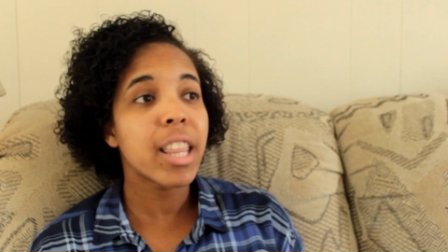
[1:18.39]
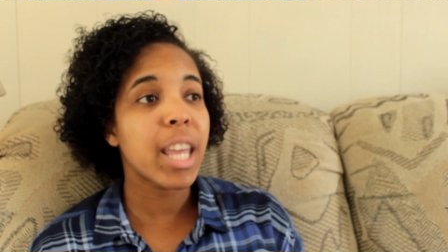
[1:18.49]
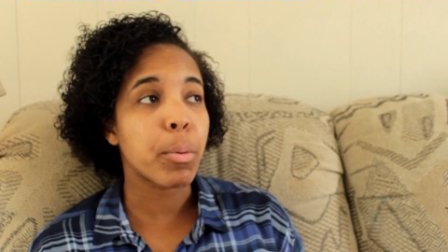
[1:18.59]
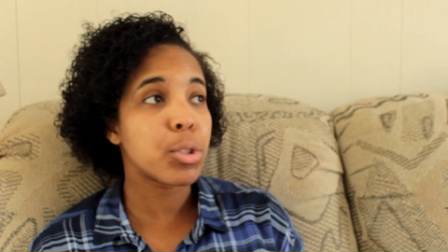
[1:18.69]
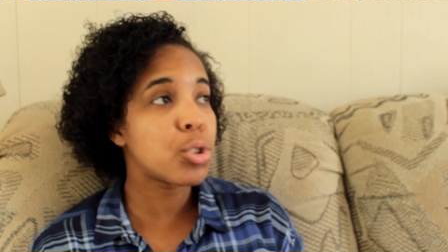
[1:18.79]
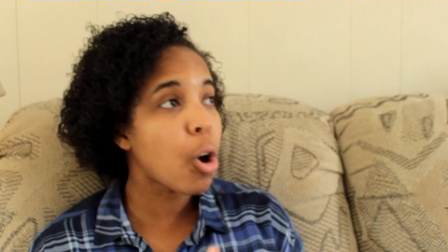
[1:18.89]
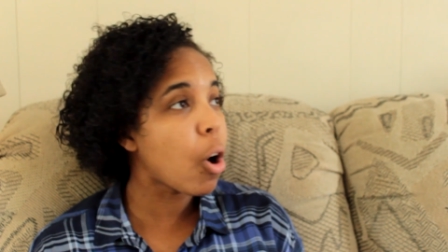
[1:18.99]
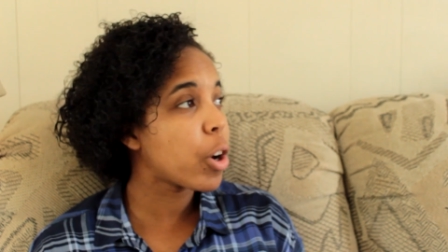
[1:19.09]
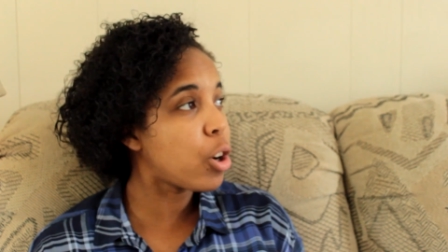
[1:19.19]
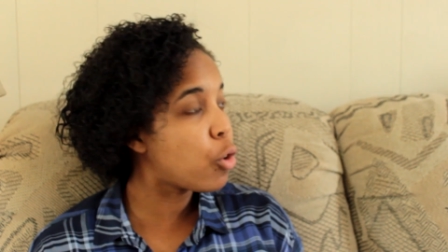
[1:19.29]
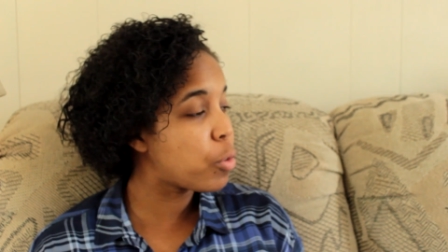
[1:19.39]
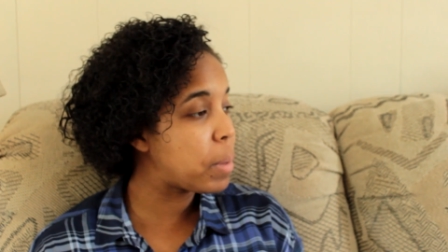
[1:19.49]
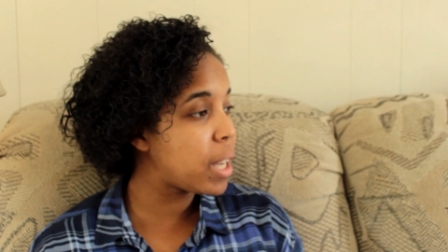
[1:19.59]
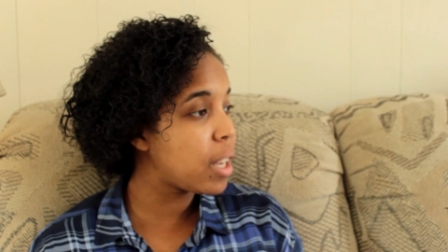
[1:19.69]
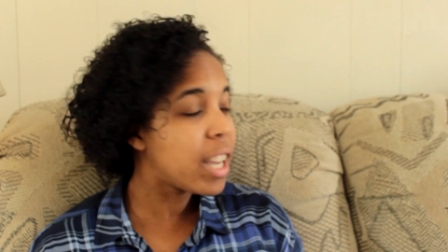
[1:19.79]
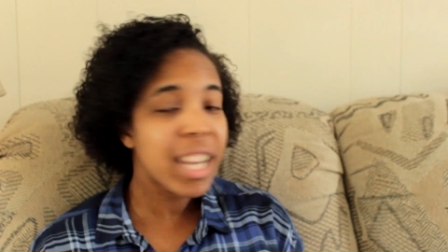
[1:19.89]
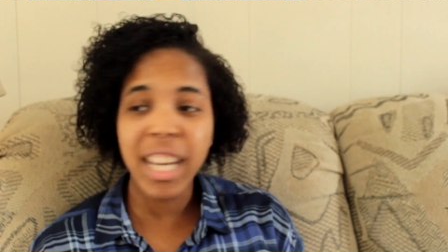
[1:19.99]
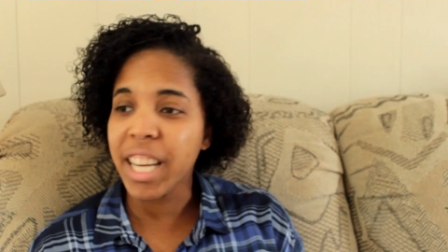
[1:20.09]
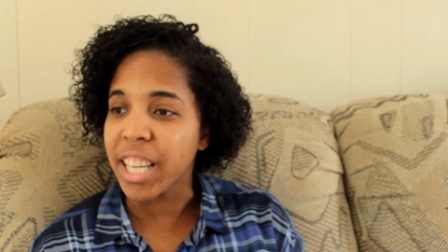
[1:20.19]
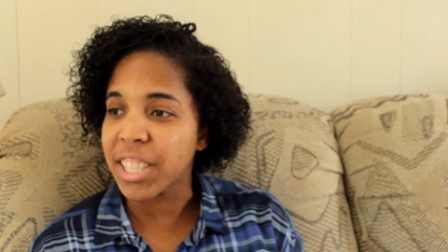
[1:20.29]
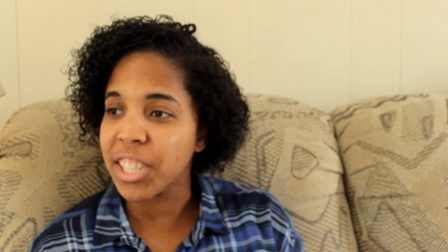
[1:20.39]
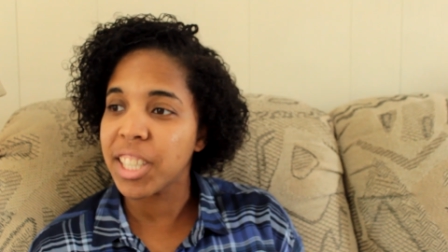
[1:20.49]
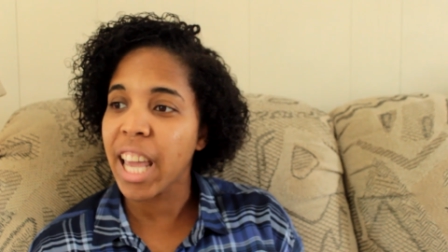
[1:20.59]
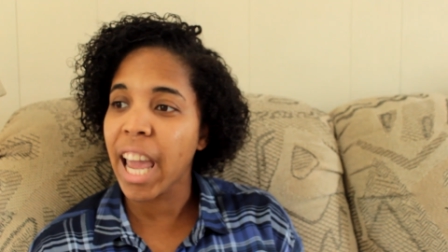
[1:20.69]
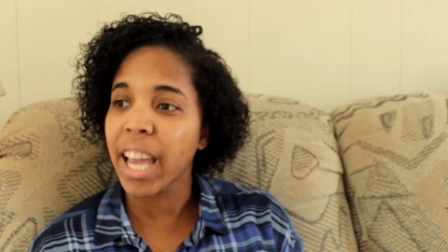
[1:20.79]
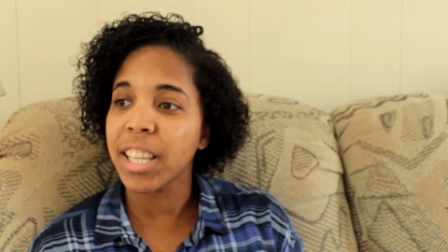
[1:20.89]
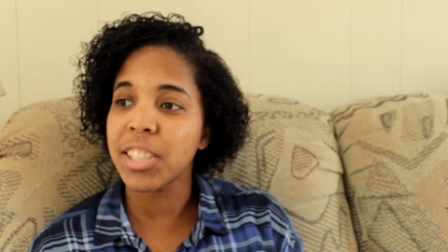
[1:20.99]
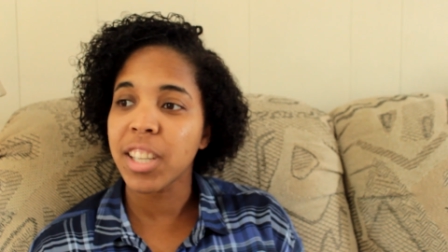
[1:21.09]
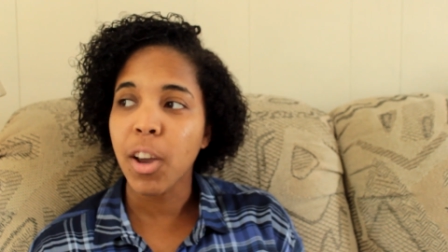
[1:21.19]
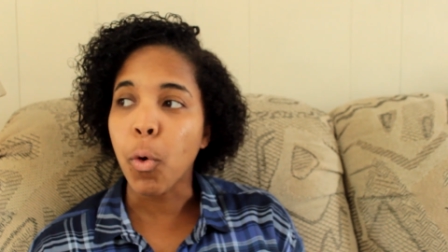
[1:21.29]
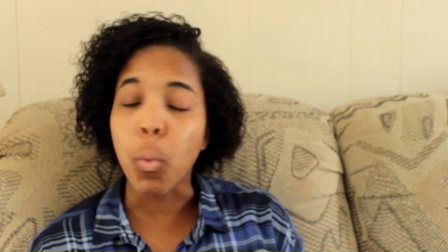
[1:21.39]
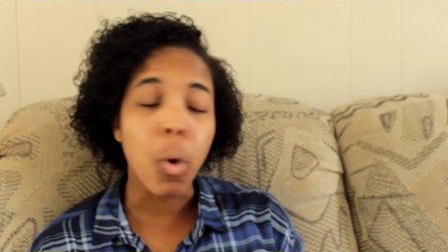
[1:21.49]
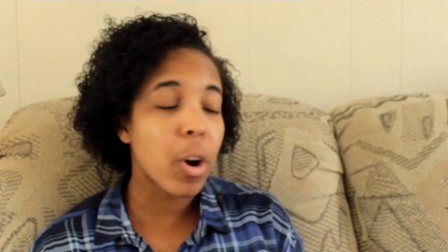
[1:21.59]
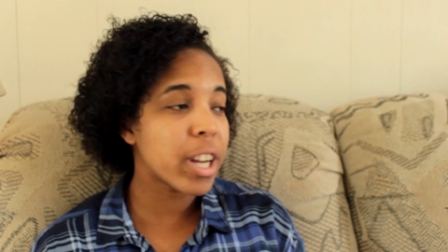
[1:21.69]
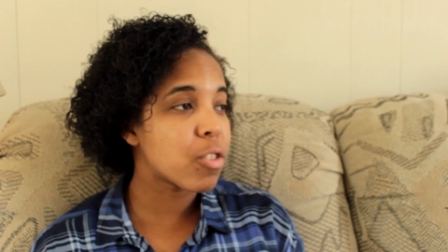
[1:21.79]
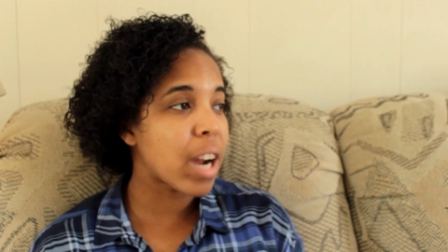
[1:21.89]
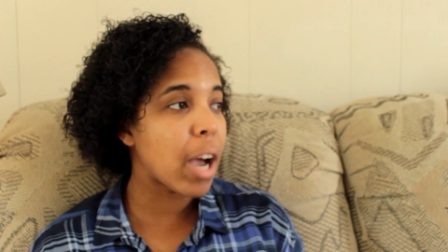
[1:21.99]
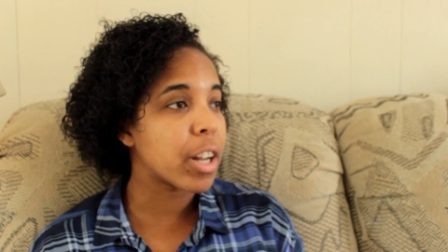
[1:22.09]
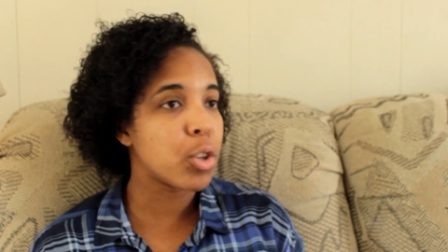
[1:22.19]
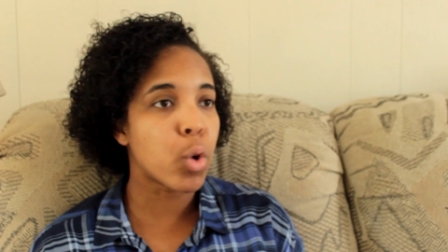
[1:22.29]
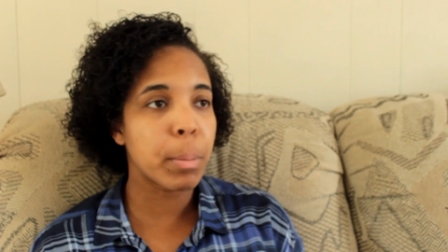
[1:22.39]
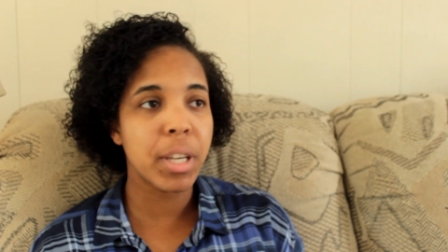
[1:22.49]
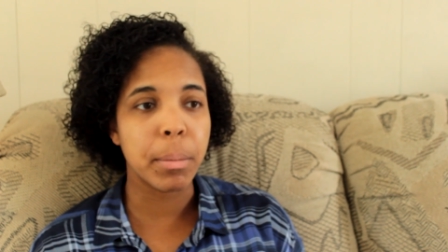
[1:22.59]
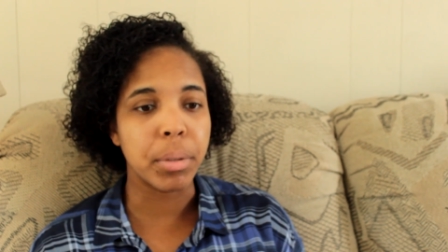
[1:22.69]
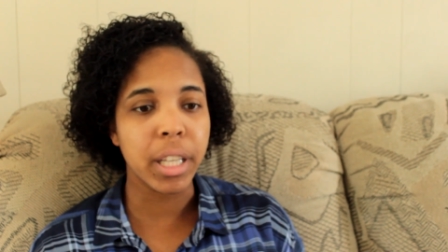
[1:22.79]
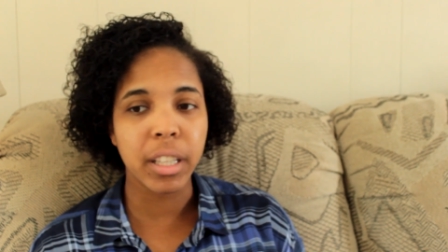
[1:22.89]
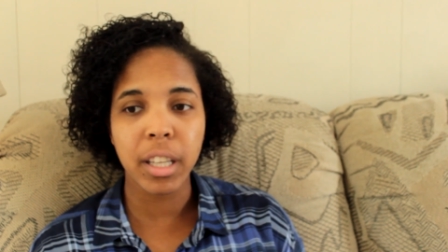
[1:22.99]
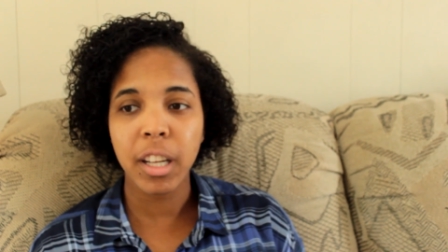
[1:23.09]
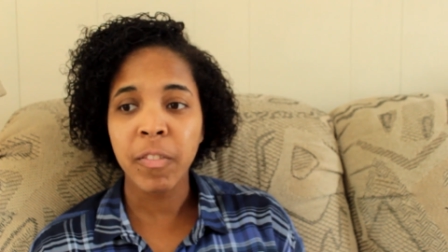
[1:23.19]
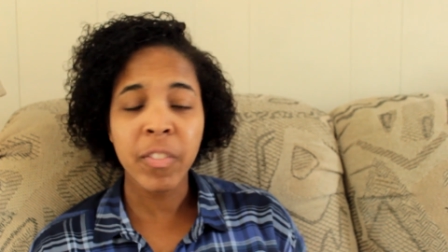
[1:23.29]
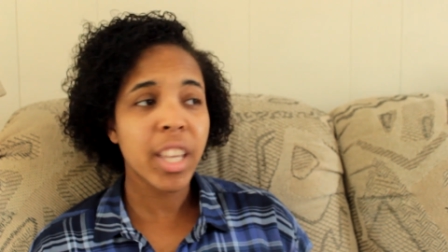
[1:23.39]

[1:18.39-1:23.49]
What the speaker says: They were talking over me, eating snacks, walking around, ignoring me completely.